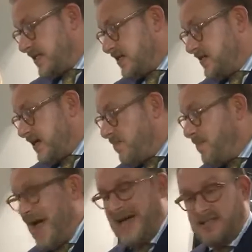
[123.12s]
but they are
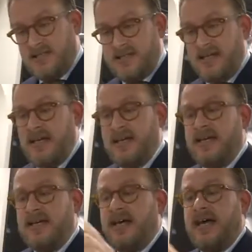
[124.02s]
matte.
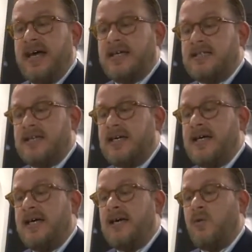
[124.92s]
And
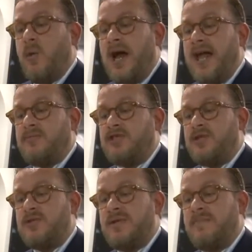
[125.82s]
why I'm
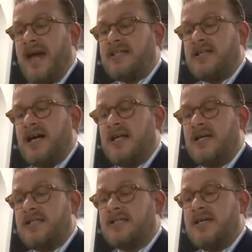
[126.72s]
choosing matte
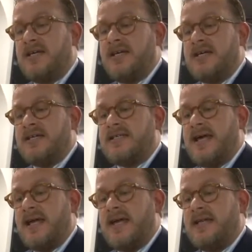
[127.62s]
colors is
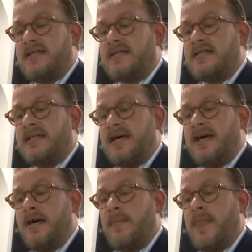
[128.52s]
that
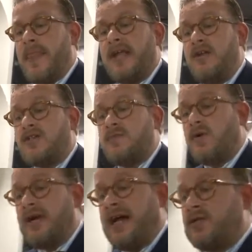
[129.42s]
it looks
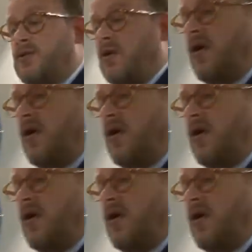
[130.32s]
more natural